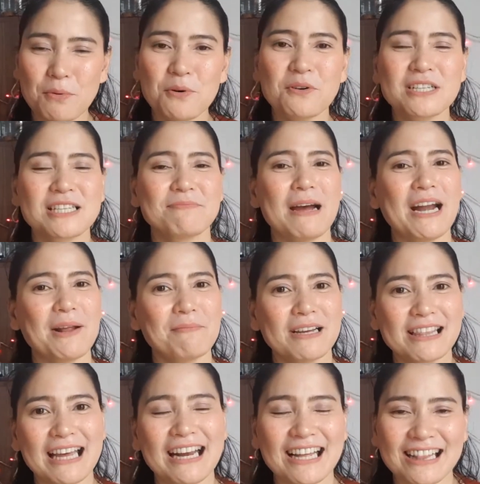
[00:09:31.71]
books para
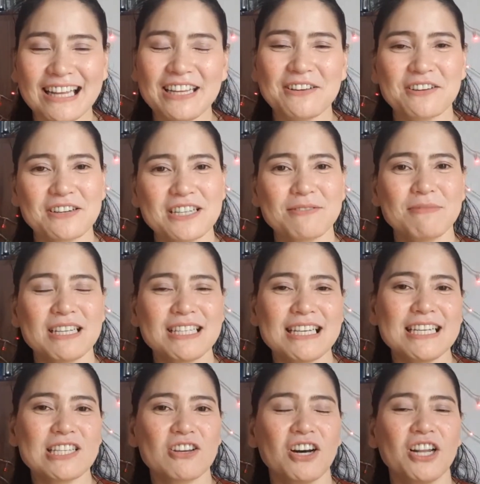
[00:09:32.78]
pagdarating yung Christmas
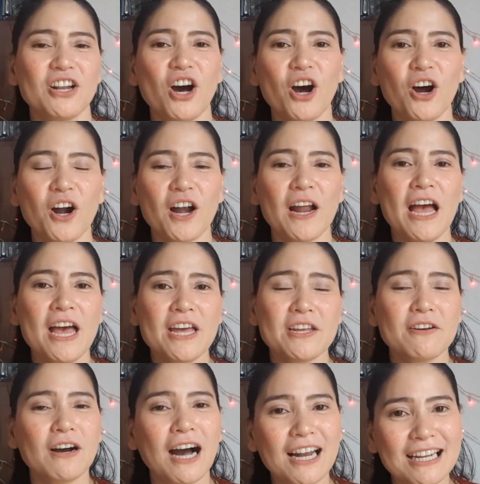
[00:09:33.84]
season or
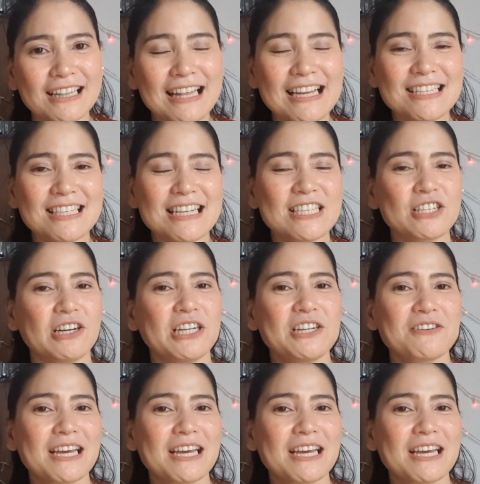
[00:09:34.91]
yung holiday season,